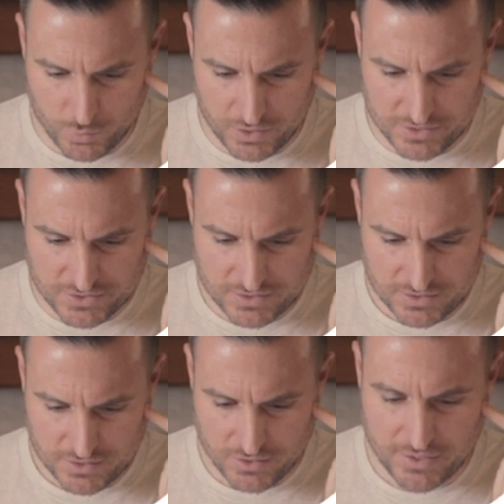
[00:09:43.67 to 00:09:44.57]
ones,
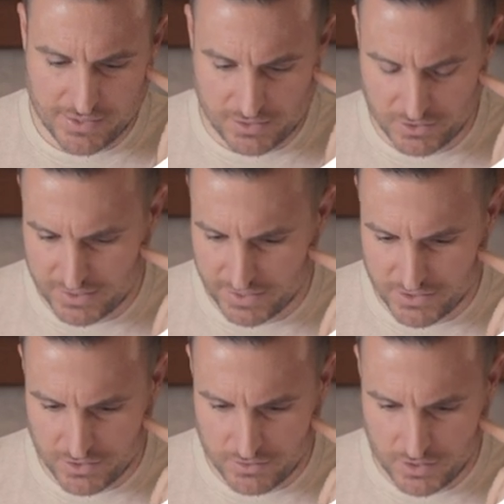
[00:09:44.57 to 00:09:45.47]
okay, that looks like
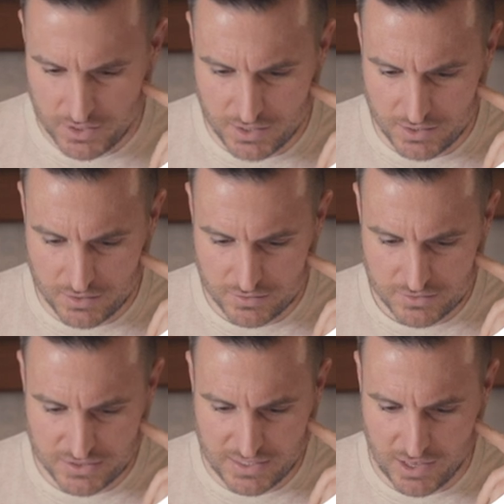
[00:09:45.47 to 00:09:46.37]
it's a
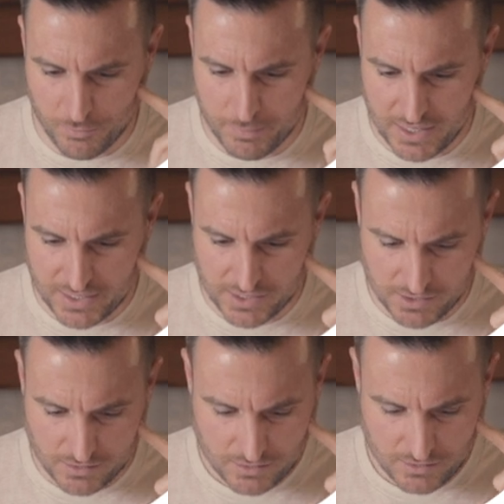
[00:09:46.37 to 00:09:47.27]
cell
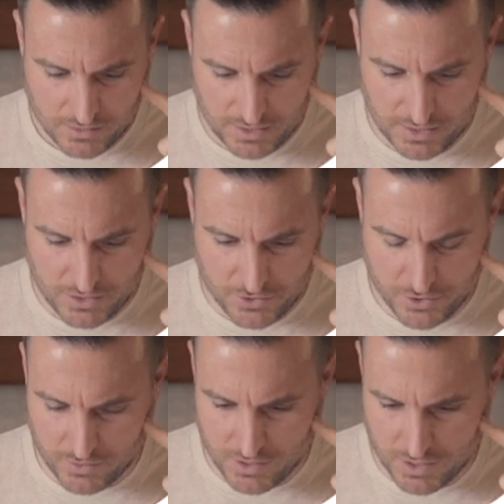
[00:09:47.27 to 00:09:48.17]
body in a
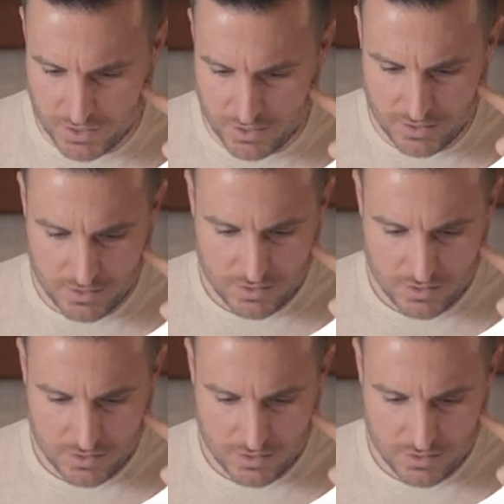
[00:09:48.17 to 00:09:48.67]
neuron.